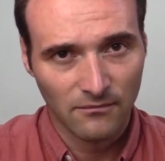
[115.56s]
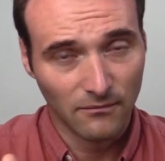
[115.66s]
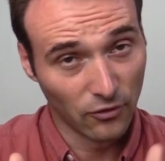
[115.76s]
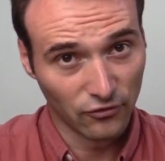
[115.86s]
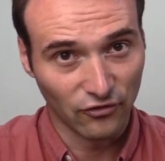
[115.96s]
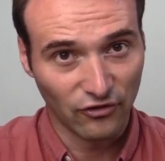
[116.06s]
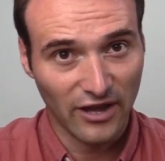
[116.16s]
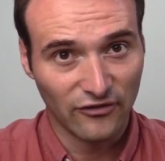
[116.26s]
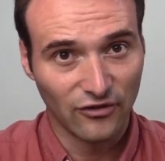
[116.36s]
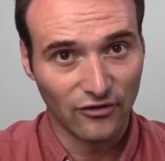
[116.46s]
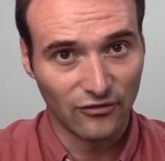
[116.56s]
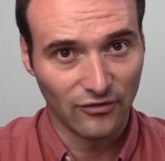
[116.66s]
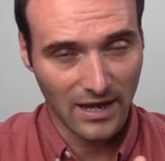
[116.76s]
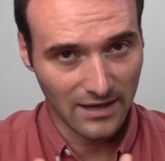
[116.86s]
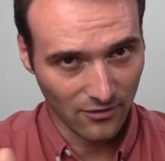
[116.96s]
both
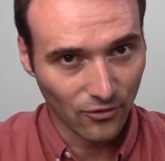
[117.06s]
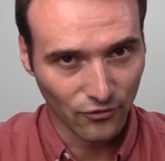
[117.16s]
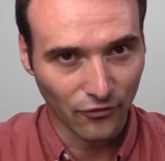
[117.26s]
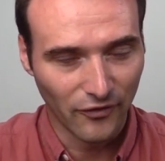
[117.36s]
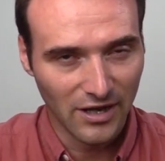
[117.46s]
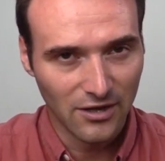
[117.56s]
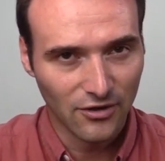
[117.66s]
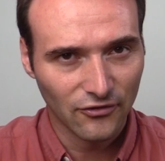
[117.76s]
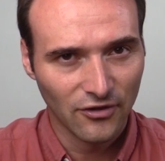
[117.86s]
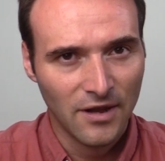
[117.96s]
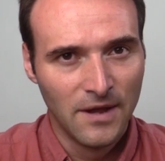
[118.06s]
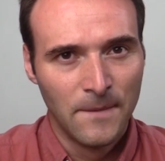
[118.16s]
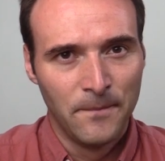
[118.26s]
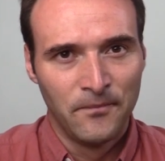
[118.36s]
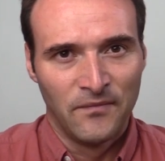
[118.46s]
successes and also failures,
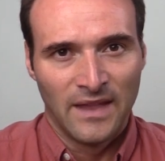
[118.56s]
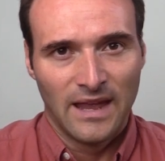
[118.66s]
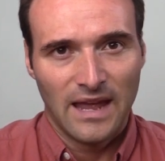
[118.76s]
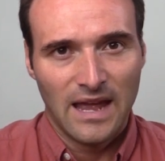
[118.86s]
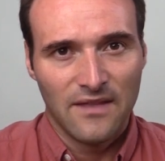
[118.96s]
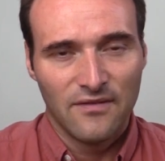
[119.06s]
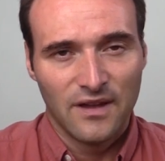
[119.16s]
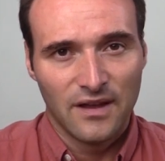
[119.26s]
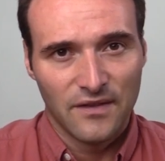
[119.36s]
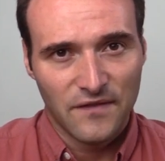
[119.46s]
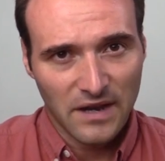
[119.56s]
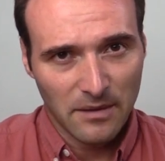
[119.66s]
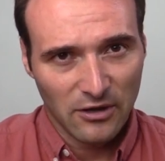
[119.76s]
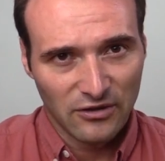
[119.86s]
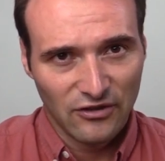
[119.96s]
and uh, think
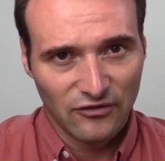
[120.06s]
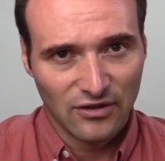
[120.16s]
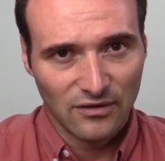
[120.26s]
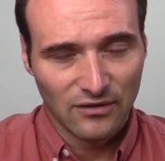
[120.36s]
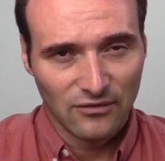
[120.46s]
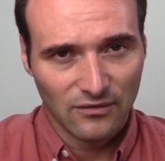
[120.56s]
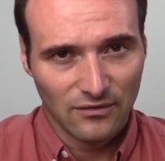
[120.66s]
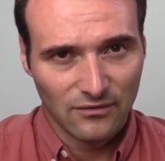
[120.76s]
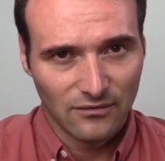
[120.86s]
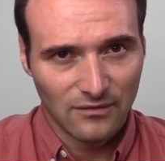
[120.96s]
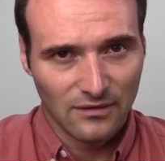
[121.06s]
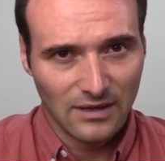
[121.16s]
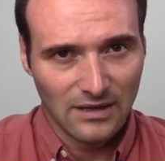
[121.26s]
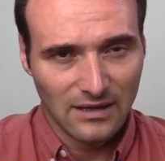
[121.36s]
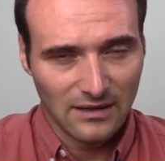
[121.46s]
about this in
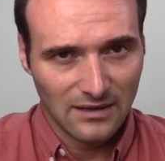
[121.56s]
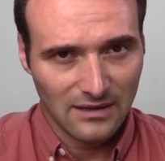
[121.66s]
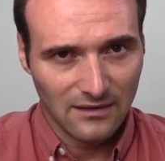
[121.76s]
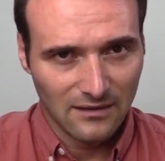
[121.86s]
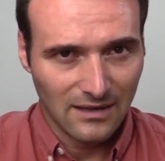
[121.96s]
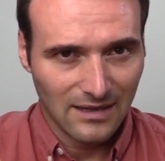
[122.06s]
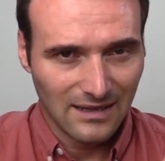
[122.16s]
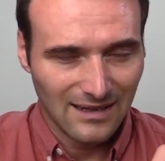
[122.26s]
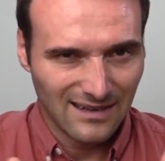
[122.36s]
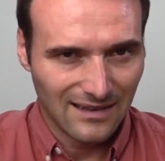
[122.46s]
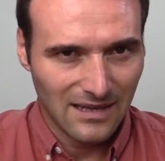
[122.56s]
in, in, in a